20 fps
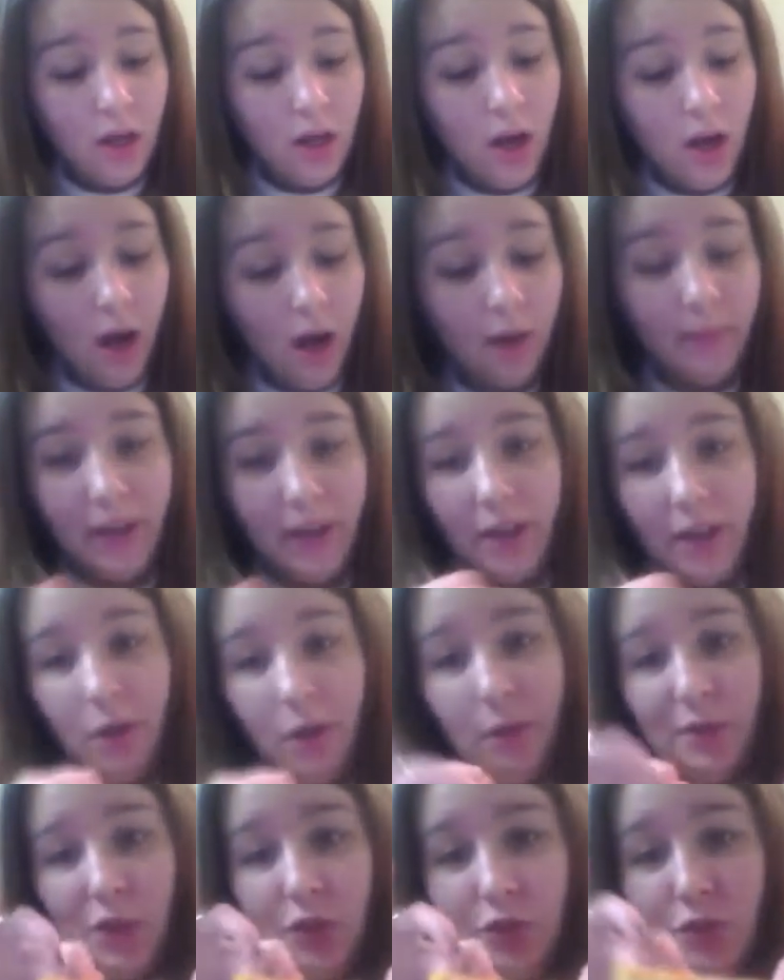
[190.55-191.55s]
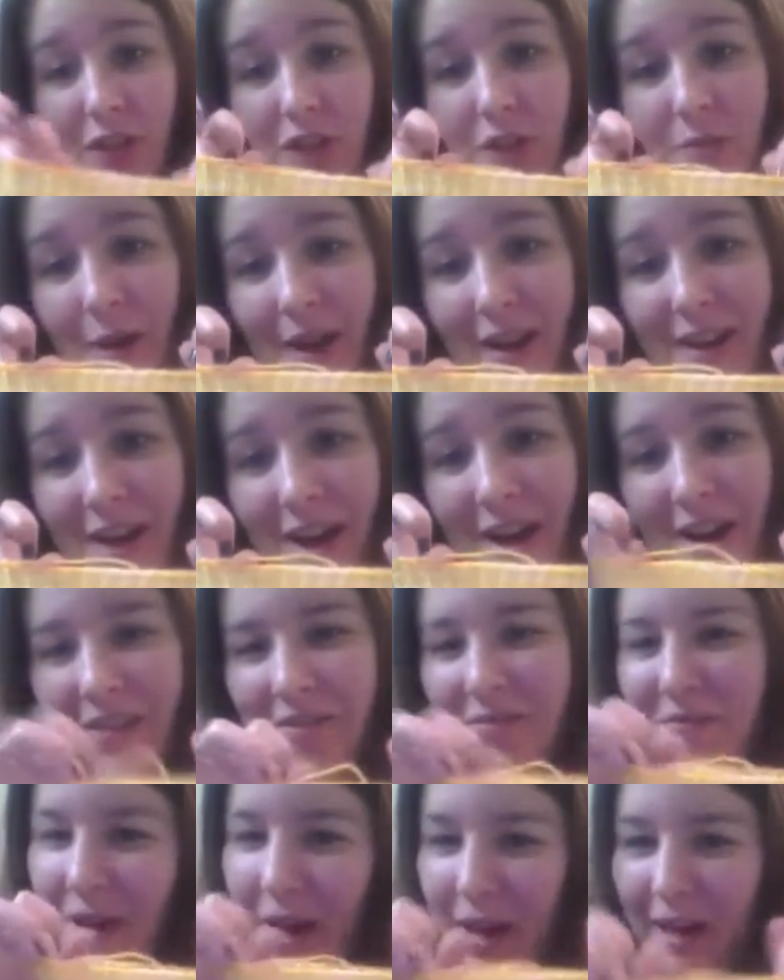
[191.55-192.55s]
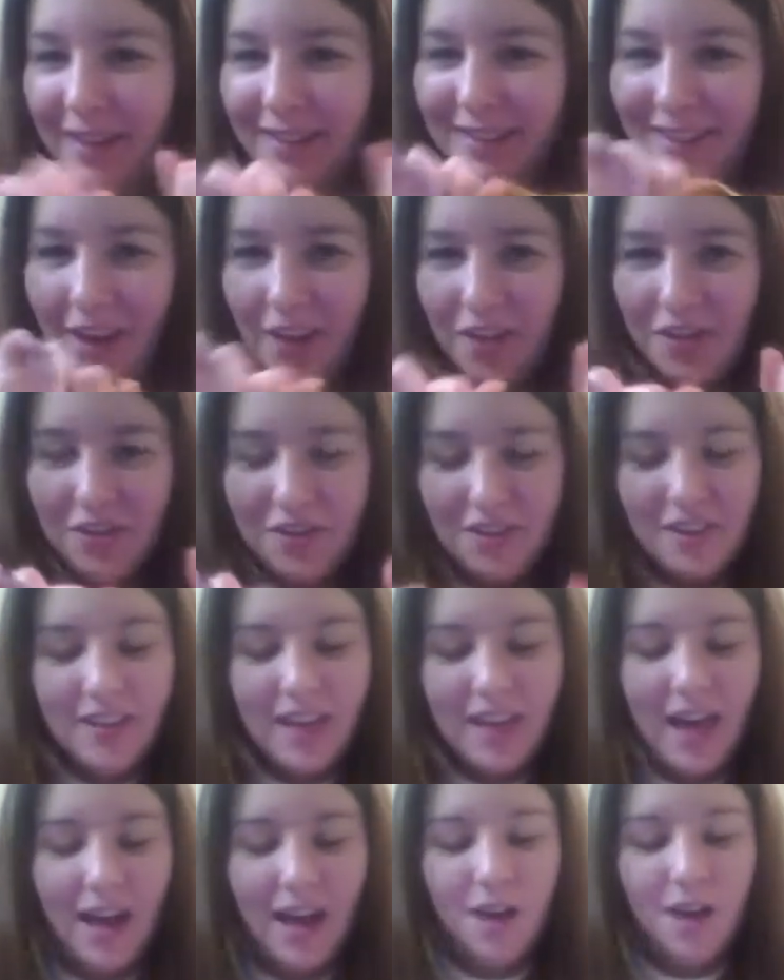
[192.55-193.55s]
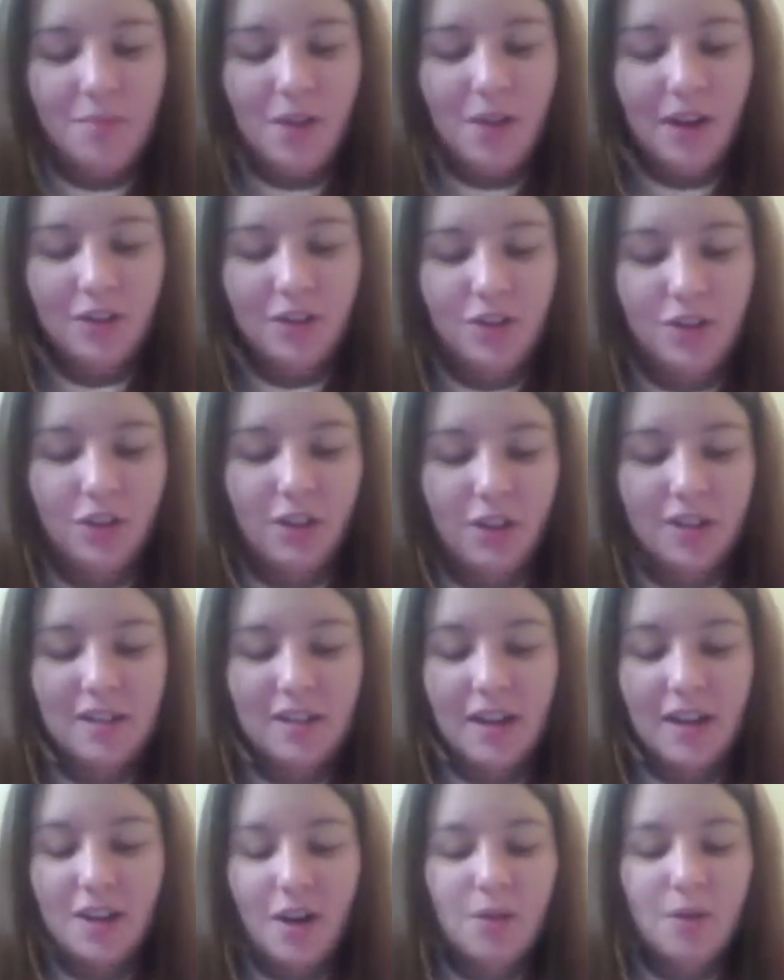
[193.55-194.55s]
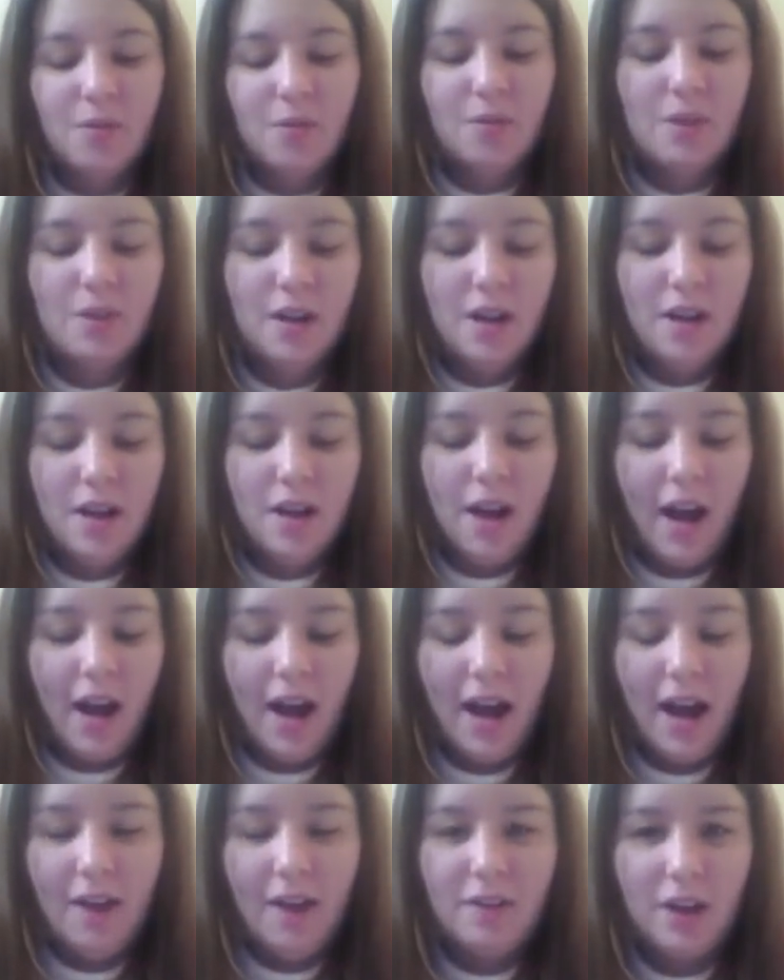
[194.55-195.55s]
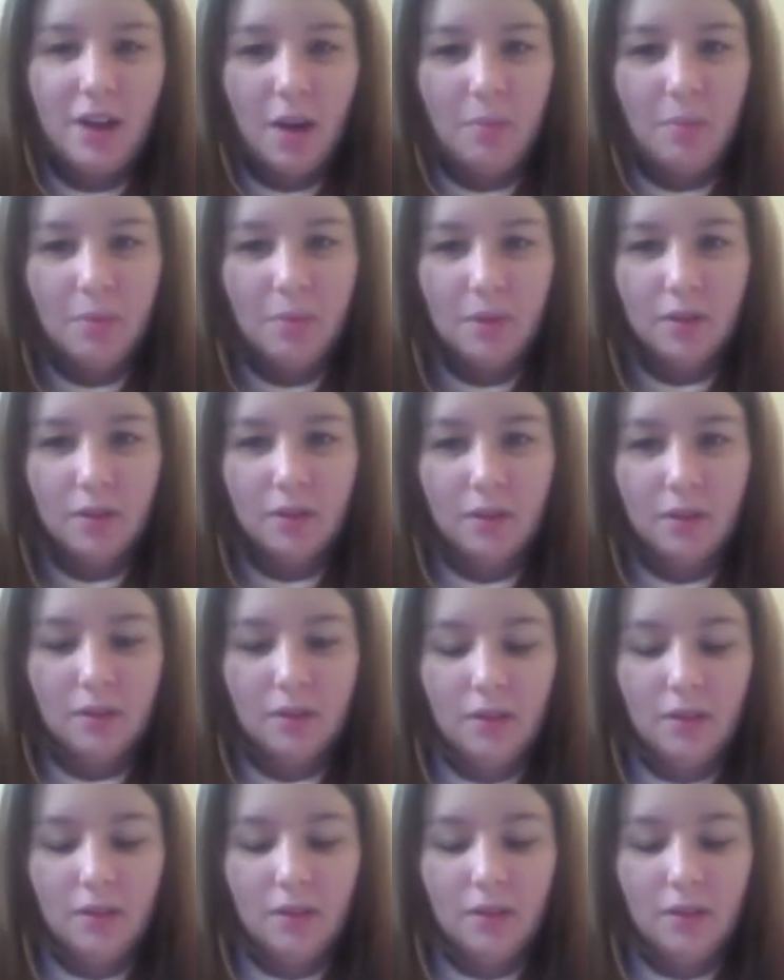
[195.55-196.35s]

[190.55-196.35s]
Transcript: I know it was a stretchy bind off, but other than that, I'm not sure, because I know I have a couple,